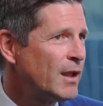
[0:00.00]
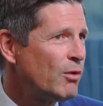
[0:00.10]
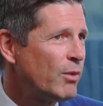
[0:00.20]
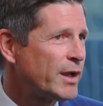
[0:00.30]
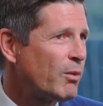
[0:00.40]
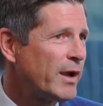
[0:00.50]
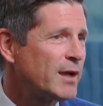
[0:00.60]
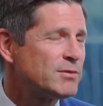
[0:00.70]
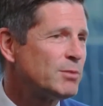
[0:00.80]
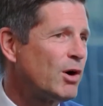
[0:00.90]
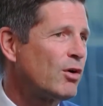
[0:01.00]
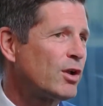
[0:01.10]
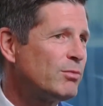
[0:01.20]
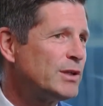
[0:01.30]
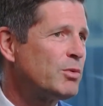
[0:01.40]
We could wake up tomorrow, it
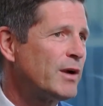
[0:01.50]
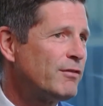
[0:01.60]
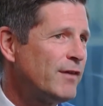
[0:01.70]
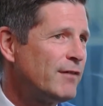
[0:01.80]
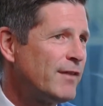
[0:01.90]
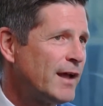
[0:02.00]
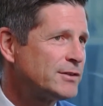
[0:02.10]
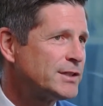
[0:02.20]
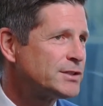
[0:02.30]
could be 25,000.